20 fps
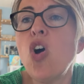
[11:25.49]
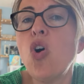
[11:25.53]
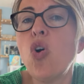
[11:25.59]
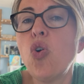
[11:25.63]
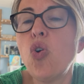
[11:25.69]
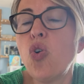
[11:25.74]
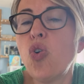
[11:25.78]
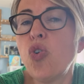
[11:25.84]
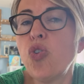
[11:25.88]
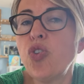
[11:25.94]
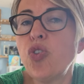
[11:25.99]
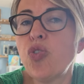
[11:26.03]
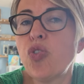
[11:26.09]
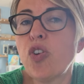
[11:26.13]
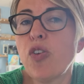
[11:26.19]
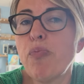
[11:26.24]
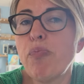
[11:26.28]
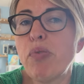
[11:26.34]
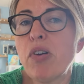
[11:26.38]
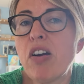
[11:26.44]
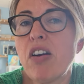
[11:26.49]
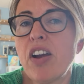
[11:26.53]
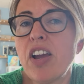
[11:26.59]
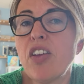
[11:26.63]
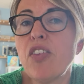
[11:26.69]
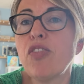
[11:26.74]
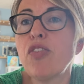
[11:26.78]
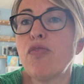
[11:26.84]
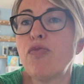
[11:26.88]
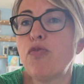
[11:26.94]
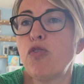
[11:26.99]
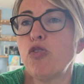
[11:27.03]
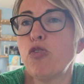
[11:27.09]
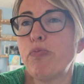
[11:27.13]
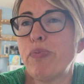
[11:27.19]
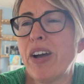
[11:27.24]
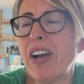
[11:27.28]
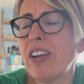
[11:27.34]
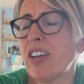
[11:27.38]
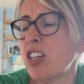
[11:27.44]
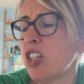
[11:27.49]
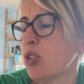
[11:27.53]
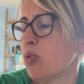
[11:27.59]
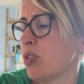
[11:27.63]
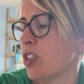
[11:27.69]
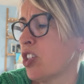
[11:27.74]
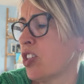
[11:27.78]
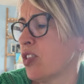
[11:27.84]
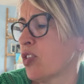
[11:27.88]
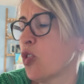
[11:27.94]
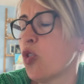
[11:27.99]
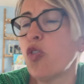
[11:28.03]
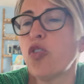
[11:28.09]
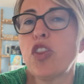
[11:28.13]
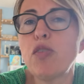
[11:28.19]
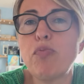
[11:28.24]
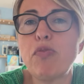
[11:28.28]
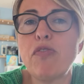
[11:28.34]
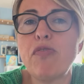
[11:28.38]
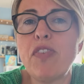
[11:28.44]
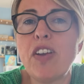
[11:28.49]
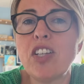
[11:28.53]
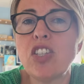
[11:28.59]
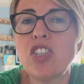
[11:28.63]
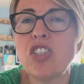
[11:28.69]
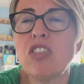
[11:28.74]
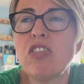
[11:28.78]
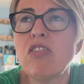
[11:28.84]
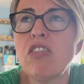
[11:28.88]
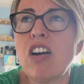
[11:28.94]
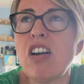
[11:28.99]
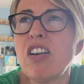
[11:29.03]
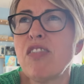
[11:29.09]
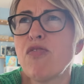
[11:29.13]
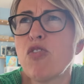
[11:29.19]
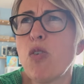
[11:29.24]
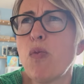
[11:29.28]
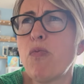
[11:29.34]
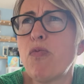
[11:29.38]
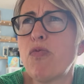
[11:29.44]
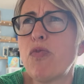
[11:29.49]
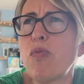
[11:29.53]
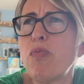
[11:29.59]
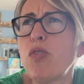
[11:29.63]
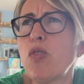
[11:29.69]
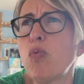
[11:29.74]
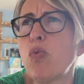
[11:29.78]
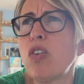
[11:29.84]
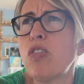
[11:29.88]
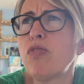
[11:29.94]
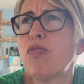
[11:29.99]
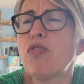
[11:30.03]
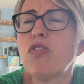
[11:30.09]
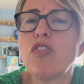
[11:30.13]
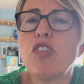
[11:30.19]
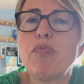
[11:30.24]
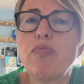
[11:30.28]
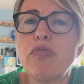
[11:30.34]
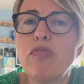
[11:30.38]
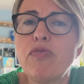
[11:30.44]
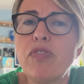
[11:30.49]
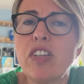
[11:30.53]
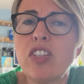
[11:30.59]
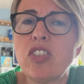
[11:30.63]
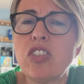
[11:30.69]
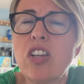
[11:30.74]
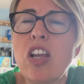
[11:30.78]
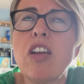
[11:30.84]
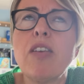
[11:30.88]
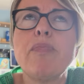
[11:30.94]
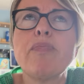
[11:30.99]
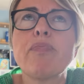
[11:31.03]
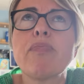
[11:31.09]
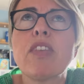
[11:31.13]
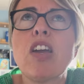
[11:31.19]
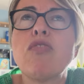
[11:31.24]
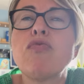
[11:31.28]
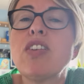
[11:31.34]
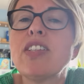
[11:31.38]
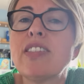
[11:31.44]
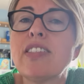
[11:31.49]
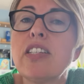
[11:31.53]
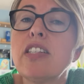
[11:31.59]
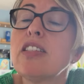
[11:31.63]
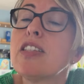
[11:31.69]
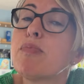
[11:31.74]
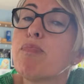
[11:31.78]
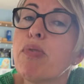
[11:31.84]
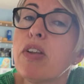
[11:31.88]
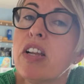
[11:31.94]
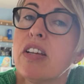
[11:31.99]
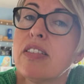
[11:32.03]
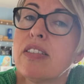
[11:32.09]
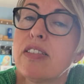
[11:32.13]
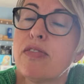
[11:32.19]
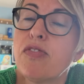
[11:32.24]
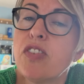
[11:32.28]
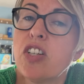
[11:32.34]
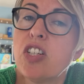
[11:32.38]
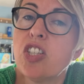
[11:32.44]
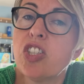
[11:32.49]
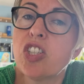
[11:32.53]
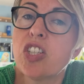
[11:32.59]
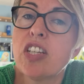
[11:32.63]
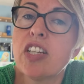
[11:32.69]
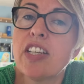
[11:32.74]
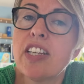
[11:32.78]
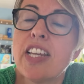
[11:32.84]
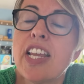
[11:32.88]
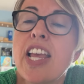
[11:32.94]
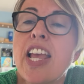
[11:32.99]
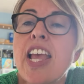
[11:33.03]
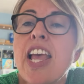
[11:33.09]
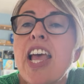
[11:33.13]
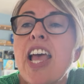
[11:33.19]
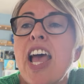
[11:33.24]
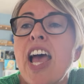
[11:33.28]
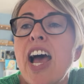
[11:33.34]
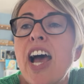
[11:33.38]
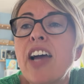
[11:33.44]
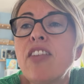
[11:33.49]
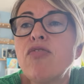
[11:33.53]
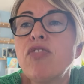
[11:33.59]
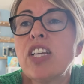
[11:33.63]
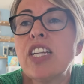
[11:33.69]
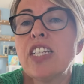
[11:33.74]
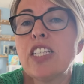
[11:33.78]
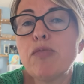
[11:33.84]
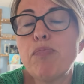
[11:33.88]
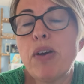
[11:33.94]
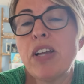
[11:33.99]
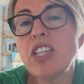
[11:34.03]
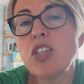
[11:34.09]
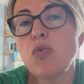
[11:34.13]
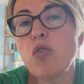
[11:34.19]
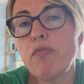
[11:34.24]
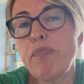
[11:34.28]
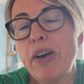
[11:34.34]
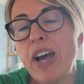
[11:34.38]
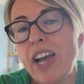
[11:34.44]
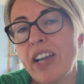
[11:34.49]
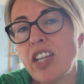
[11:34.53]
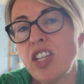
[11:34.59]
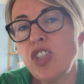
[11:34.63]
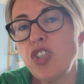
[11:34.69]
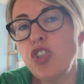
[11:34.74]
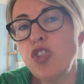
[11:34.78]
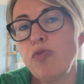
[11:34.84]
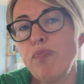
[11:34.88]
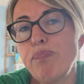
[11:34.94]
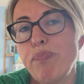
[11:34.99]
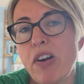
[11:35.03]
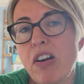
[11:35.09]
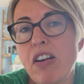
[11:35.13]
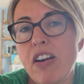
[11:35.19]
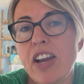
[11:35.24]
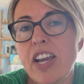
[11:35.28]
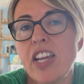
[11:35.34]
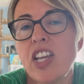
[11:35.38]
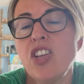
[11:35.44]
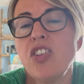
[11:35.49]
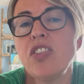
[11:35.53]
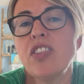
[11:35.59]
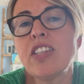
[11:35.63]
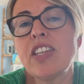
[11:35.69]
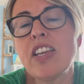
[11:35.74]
or you can buy the full package, which is called the Professional. I've gone from the one for a a Resonance Plus version, and really depending what package you buy,